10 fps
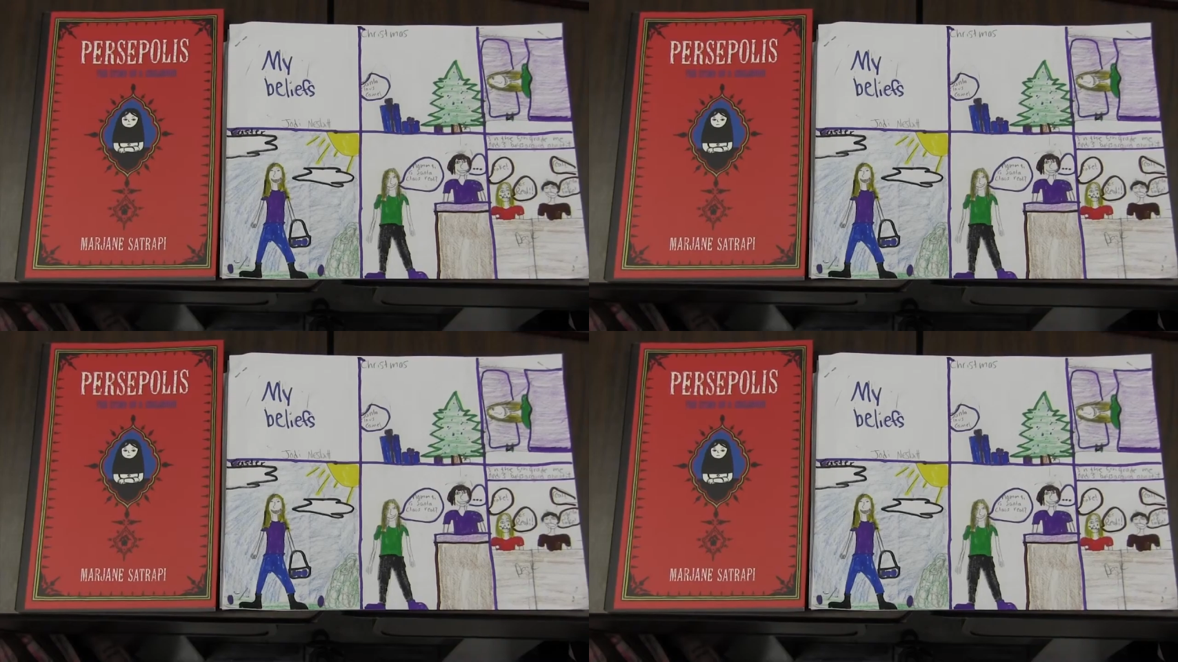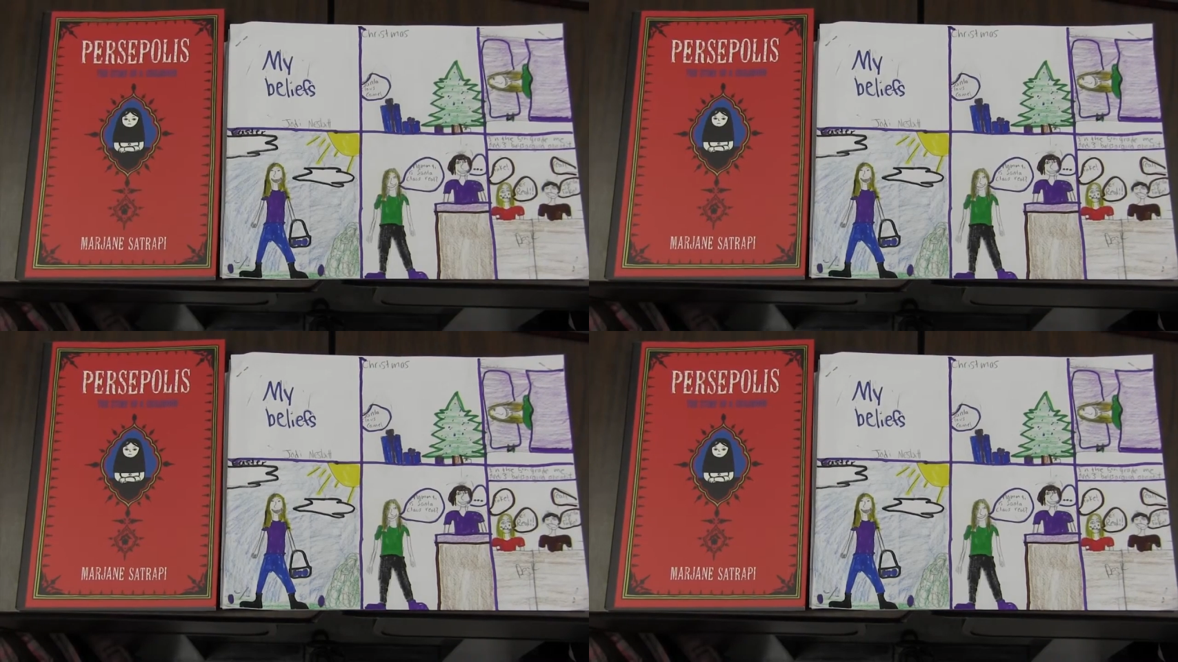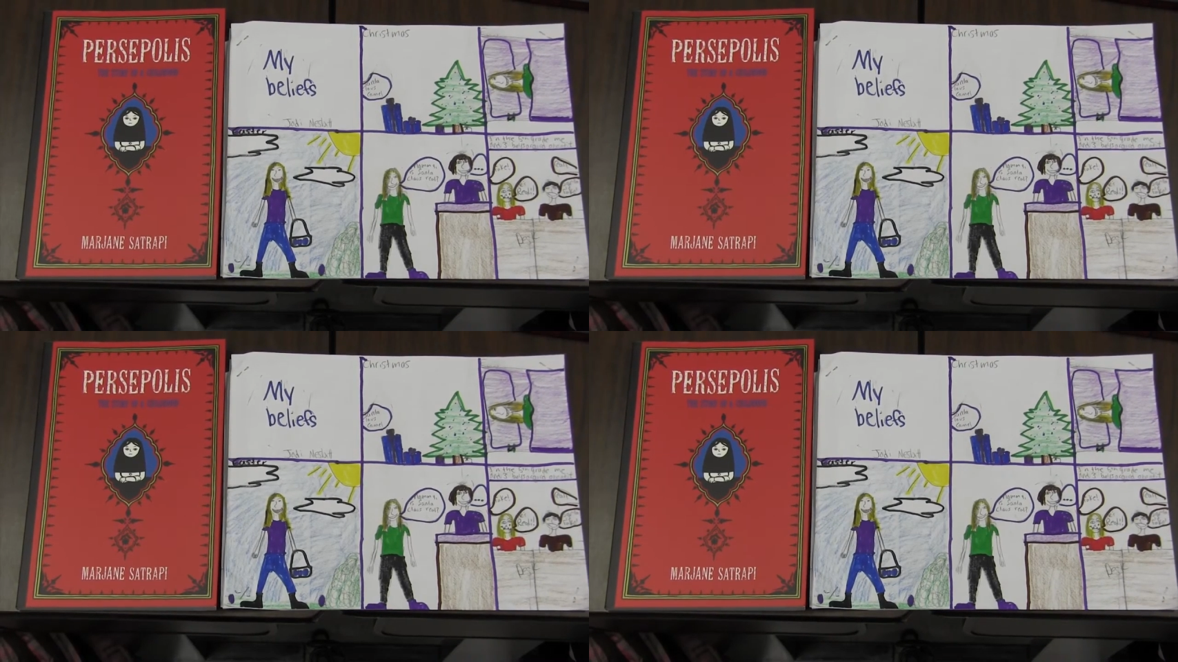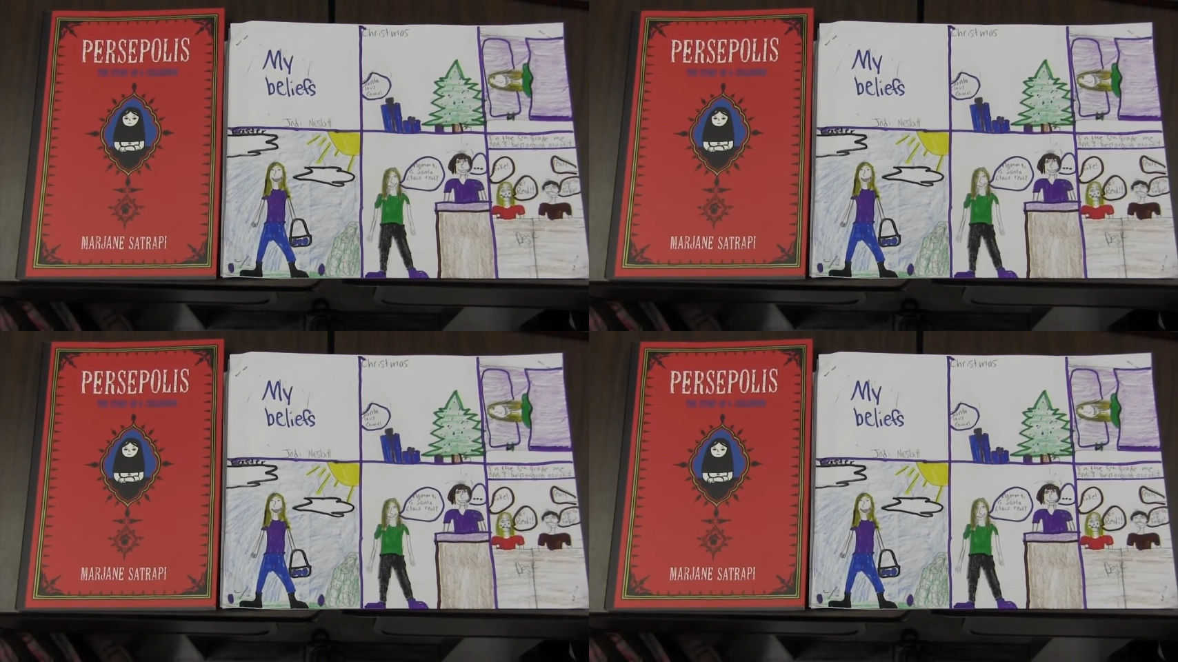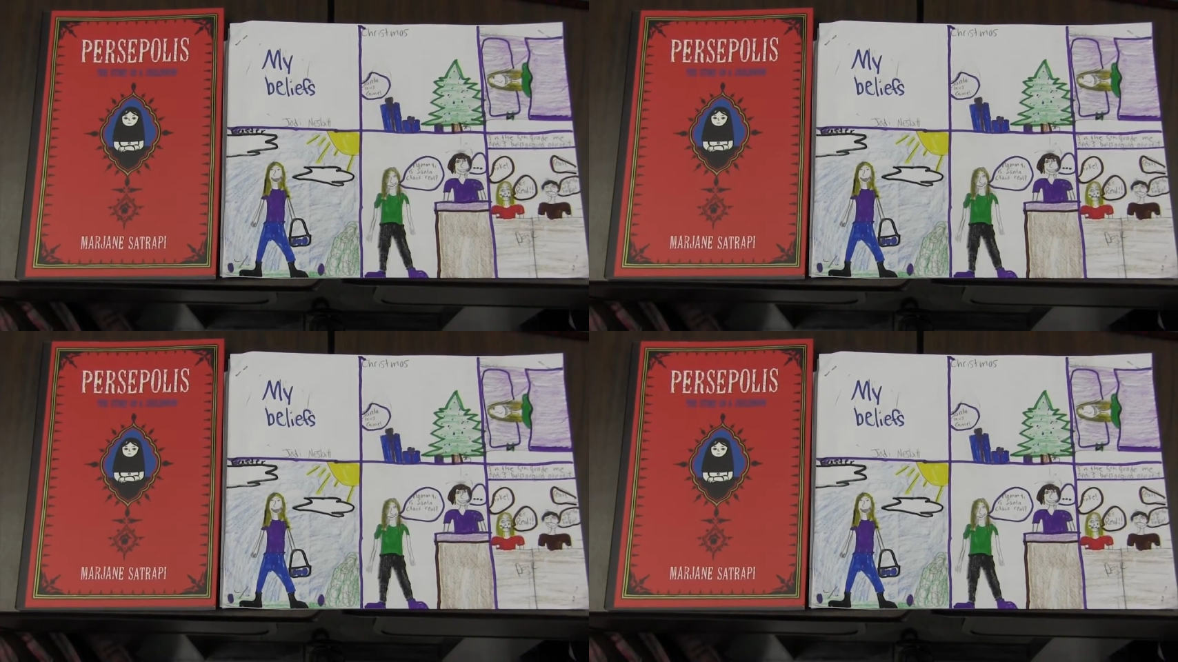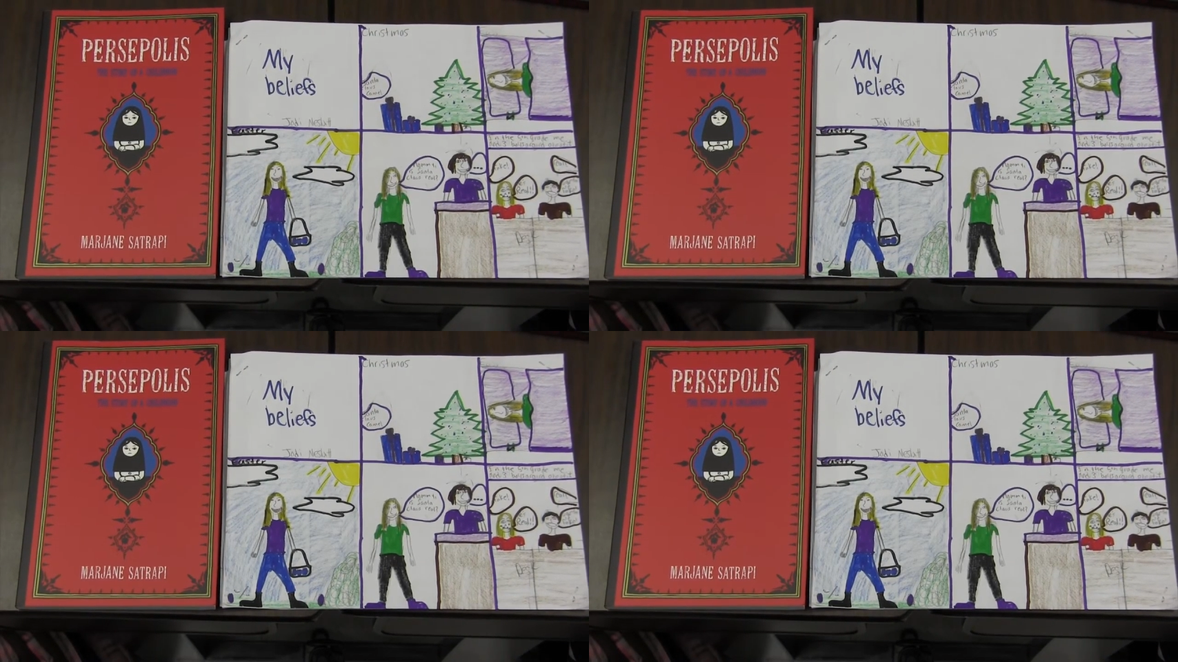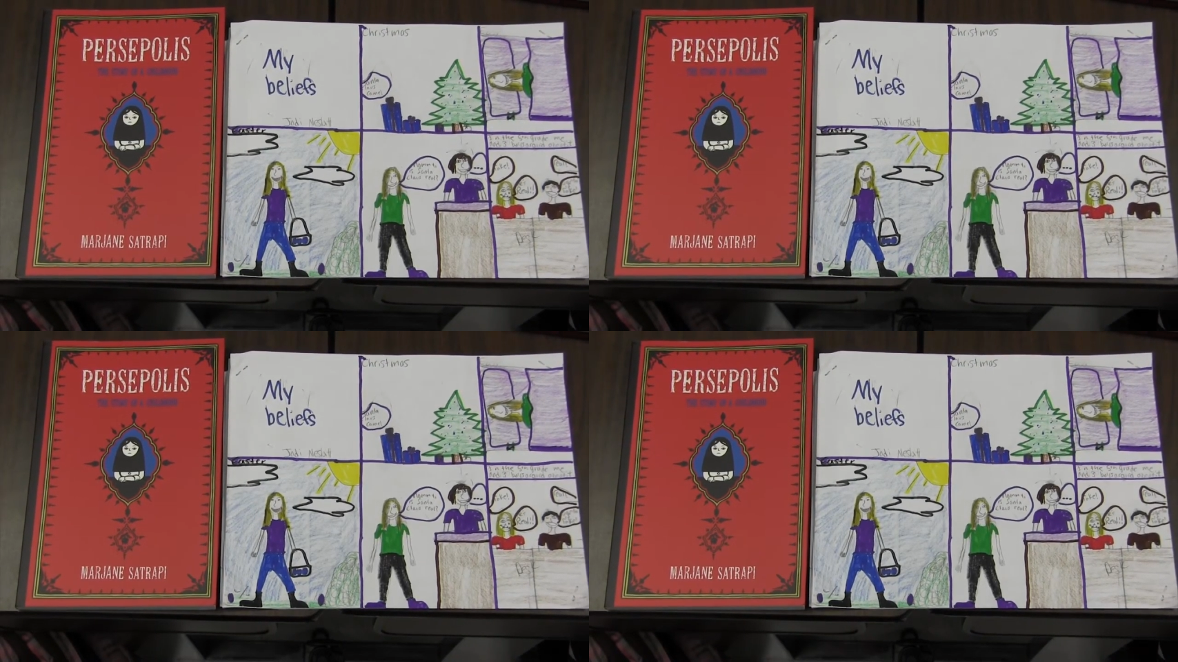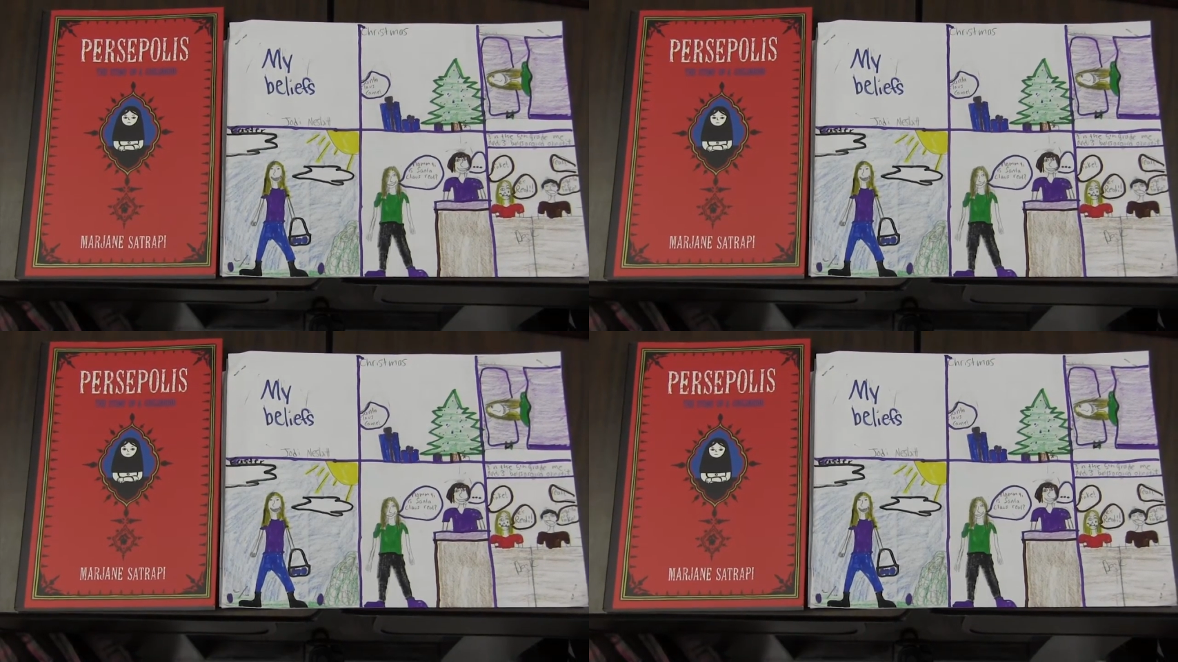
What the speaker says: No face is visible, so there are no lips to read.